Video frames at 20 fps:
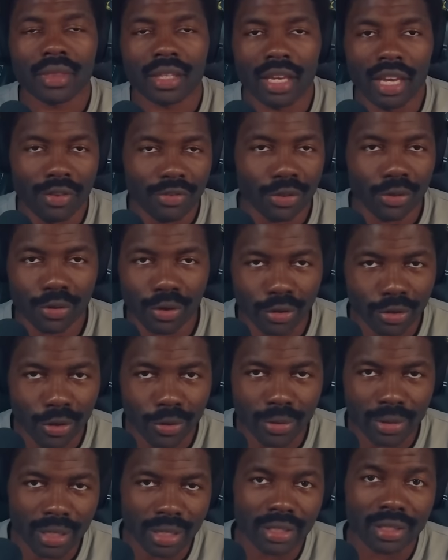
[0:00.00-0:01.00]
if you don't
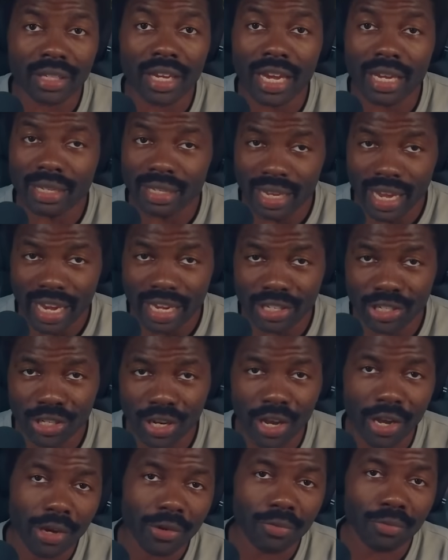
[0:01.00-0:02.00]
know this in
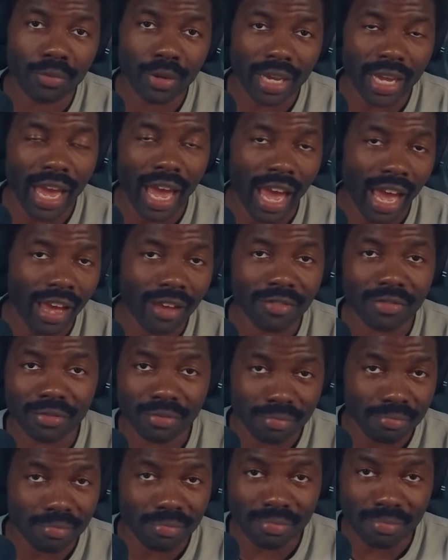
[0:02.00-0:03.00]
nature we have
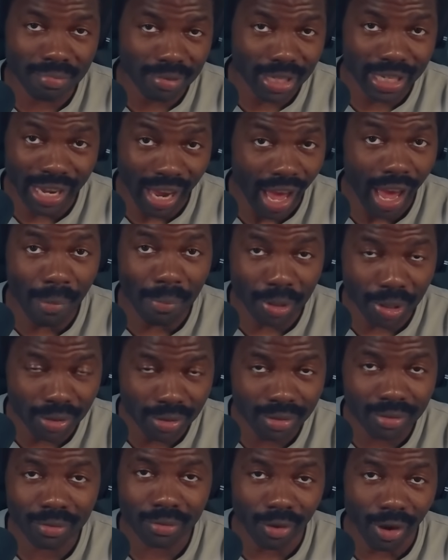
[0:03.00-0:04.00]

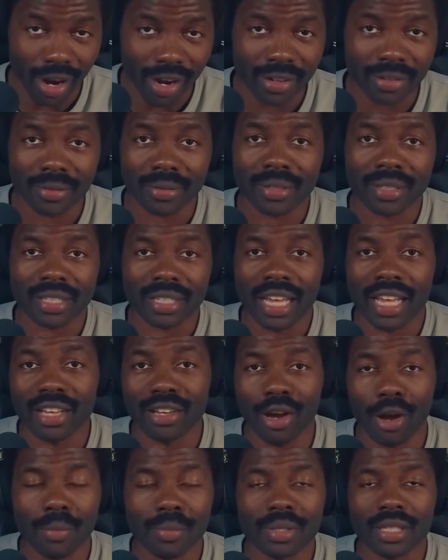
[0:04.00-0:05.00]
carbon, right? It
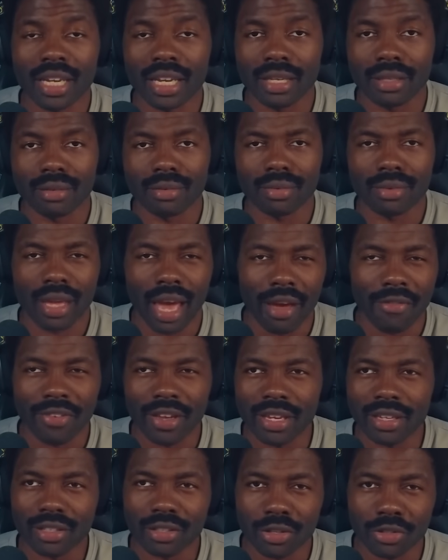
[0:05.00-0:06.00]
comes in, I
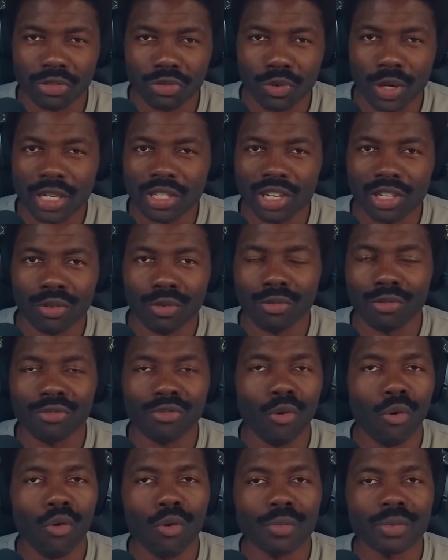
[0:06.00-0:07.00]
think the three general
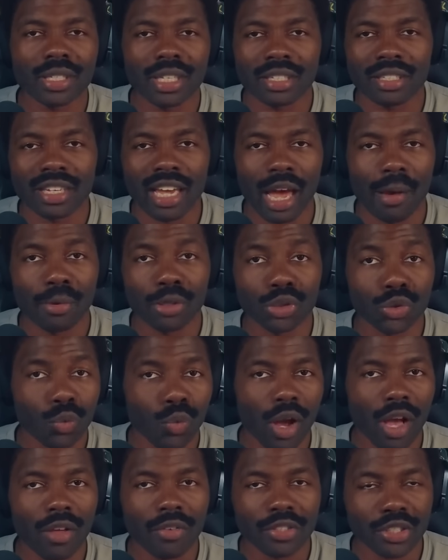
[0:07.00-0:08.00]
forms is carbon
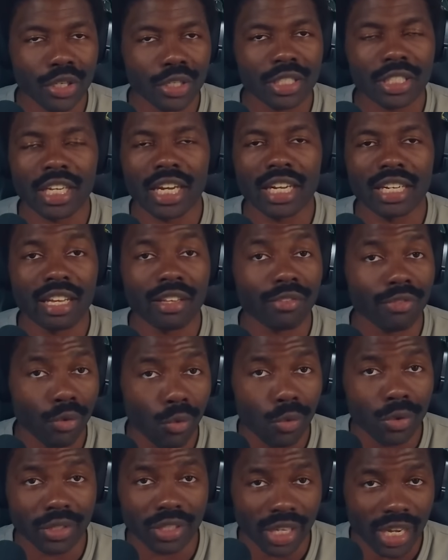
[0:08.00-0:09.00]
12, 13 and
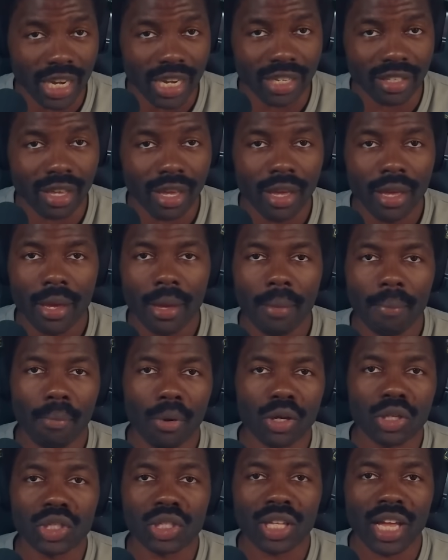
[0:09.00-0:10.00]
14.
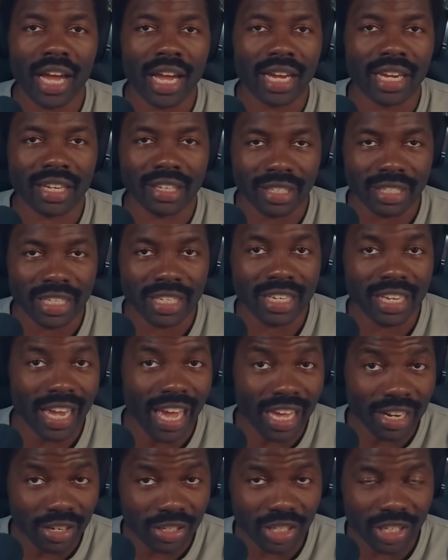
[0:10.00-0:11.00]
Much like the
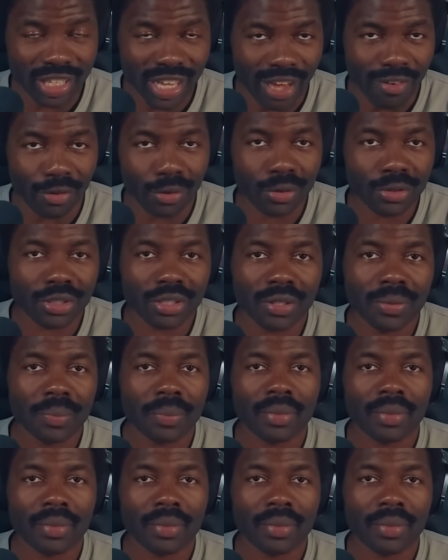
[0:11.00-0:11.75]
energy levels,